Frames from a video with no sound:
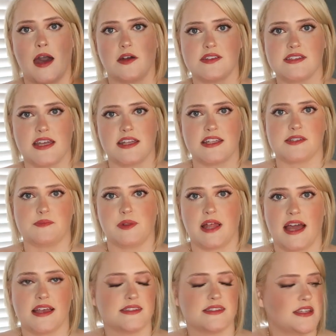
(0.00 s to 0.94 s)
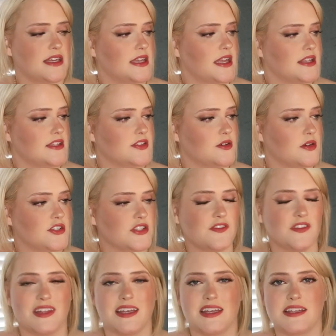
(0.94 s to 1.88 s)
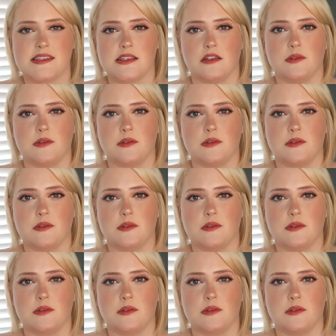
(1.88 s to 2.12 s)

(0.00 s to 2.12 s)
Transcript: outside is plastic and so i just feel like it's a